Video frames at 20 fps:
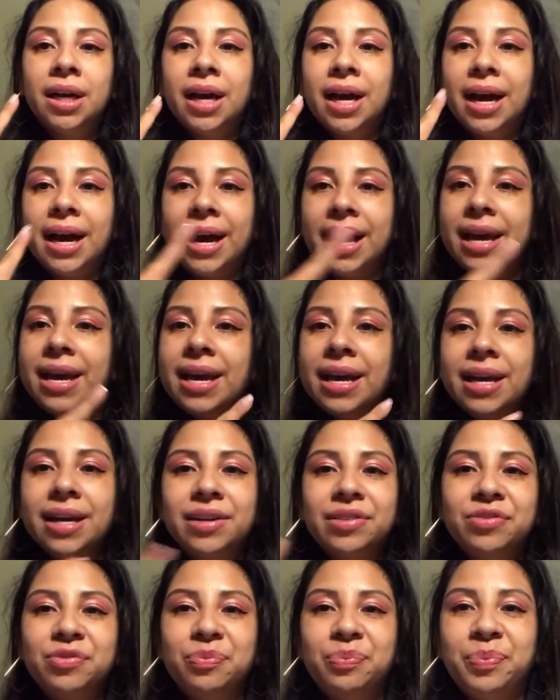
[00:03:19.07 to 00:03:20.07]
I
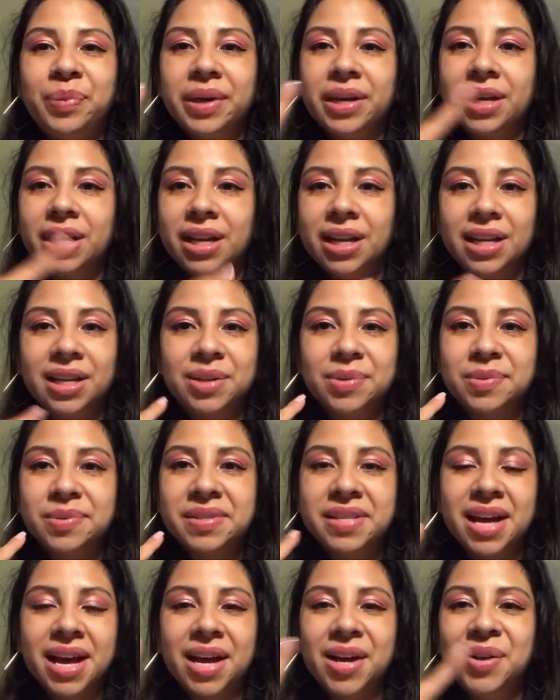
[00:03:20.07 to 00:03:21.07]
have big lips.
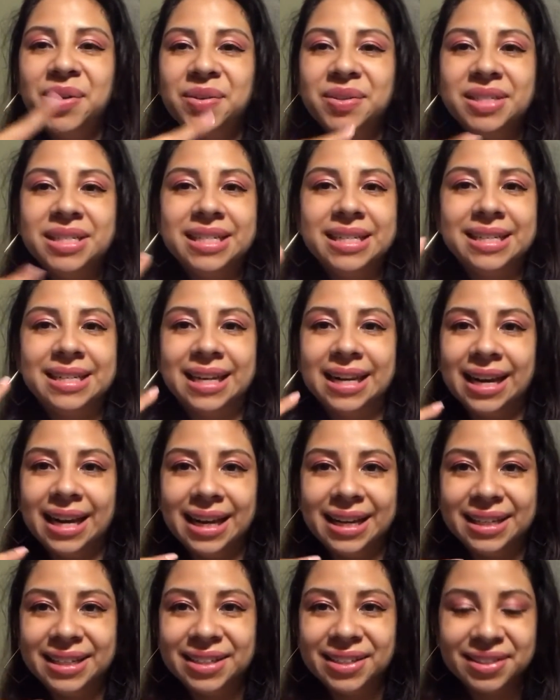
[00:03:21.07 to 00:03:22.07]
I don't need a
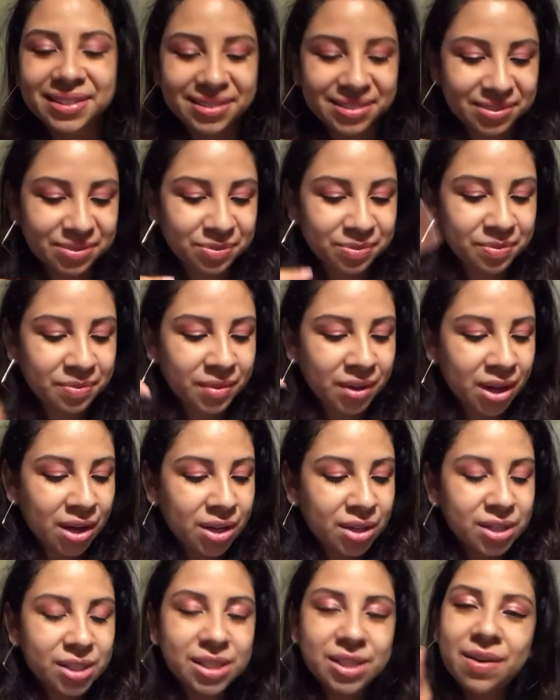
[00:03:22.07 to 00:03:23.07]
liner,
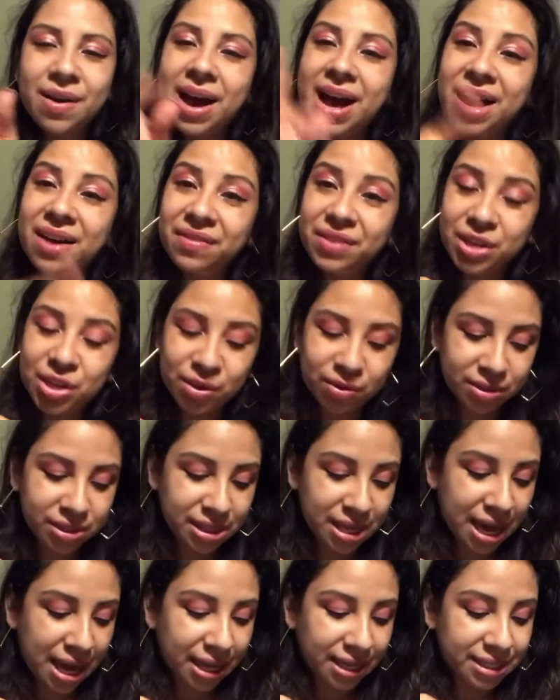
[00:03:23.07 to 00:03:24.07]
so I haven't used
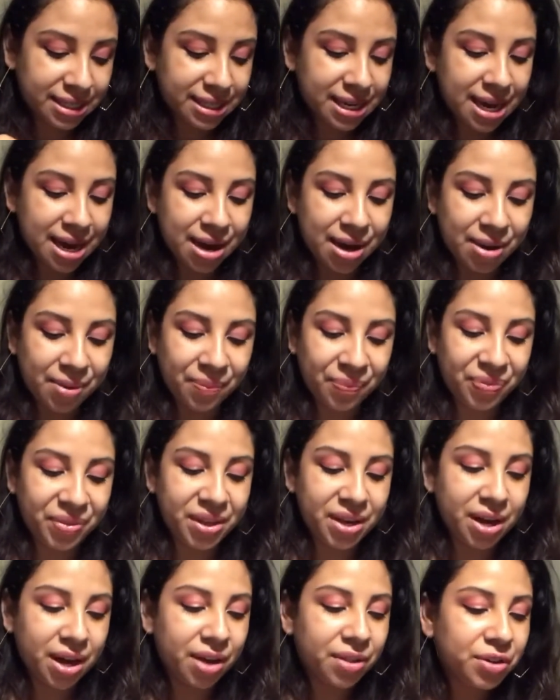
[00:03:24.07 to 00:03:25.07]
that.
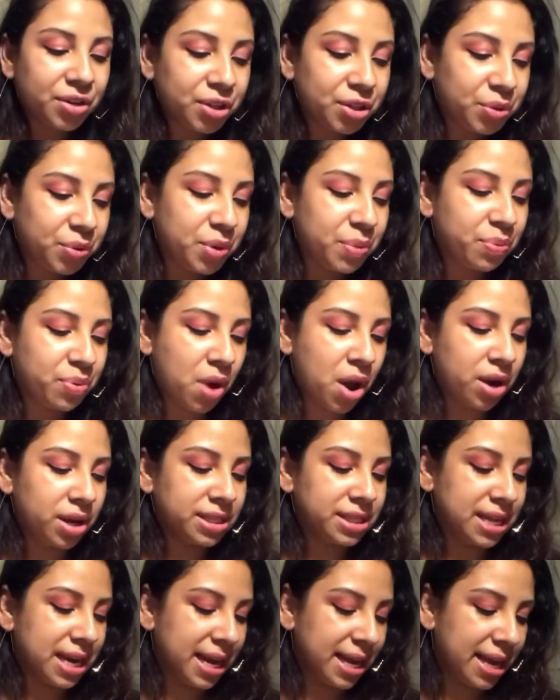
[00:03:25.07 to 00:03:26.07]
The other three products
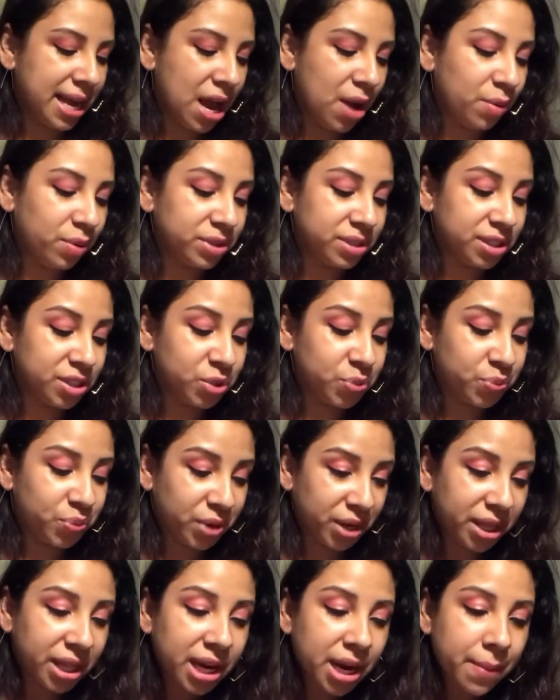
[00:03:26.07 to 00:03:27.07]
that I got was a
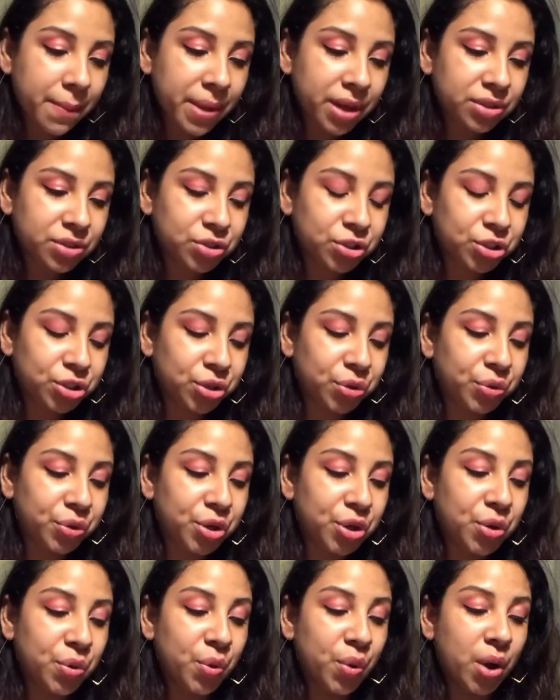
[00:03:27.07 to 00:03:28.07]
spray that I'm about to show
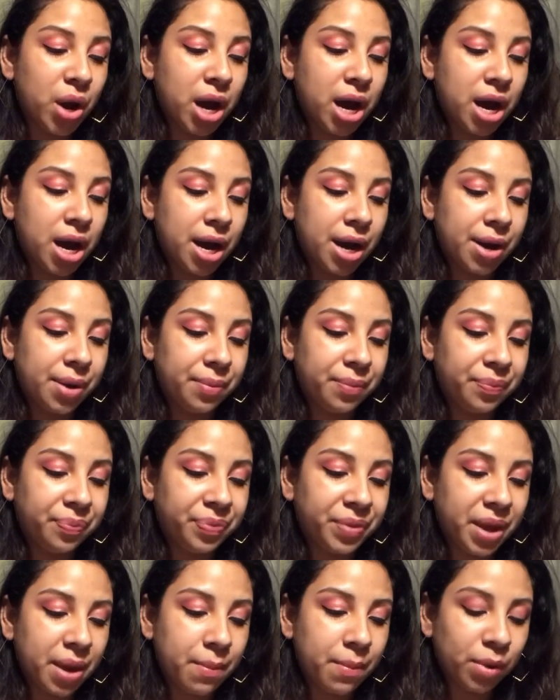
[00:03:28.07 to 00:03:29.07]
you,
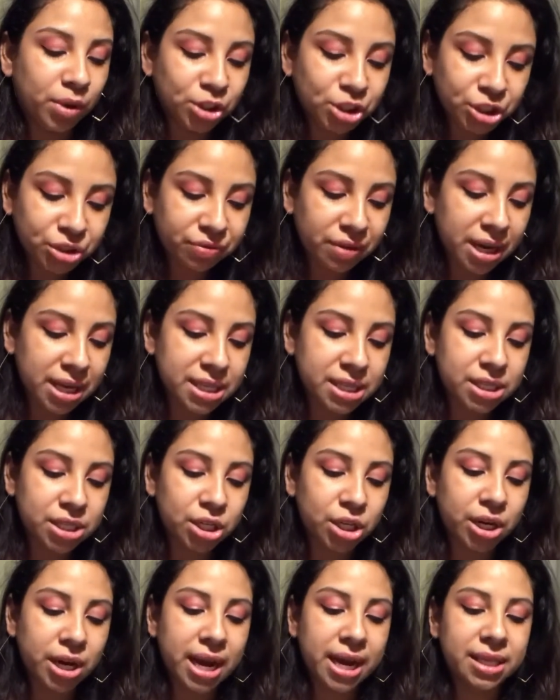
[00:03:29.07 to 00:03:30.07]
a
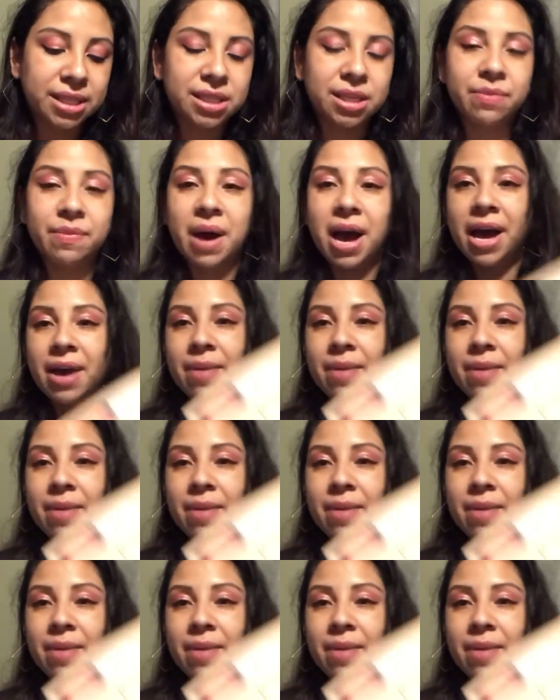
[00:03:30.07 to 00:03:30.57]
moisturizer, and some eye